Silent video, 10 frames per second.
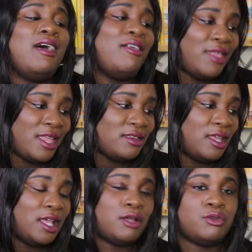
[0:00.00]
And then
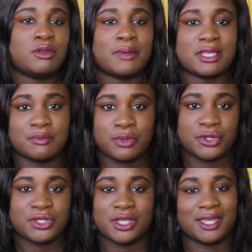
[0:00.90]
I'll talk about some
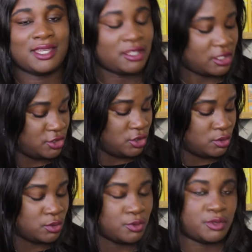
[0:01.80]
books that are new
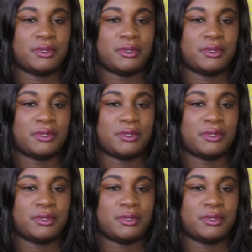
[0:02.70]
hauls,